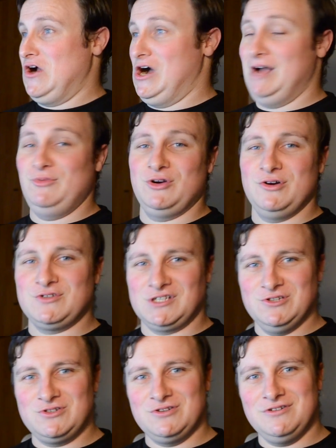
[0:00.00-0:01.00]
I'm your host,
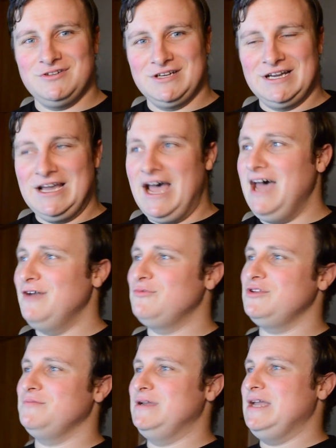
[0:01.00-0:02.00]
Lucy Nerd, and
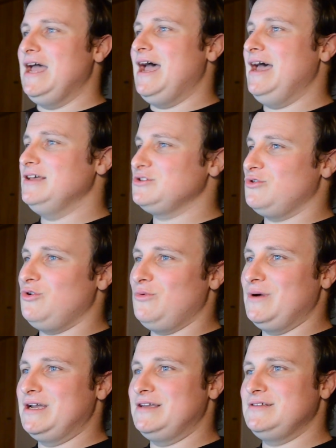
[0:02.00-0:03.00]
with me, as
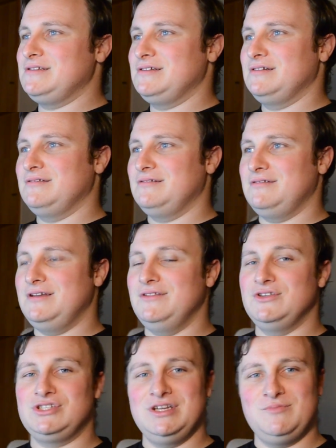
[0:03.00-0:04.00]
always, in
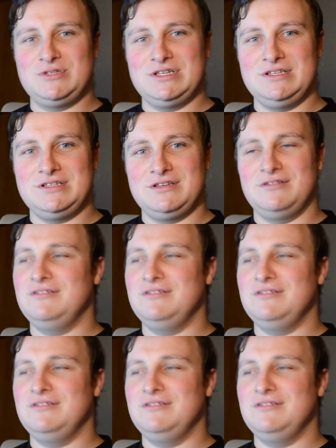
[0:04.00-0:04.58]
the cheap seats,